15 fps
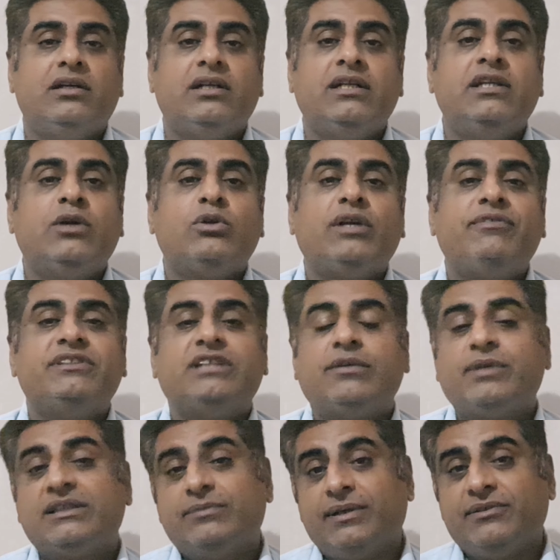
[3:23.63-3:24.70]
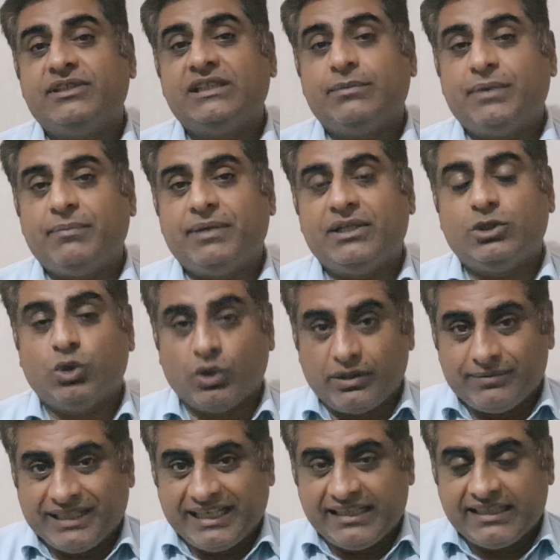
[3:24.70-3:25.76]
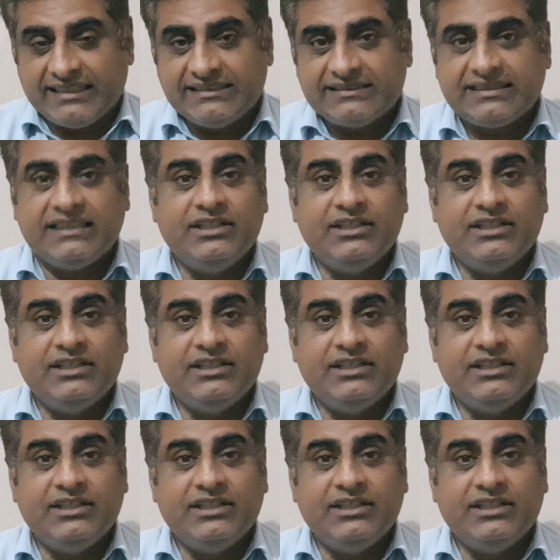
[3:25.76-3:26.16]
Now, here's something that many people don't realize.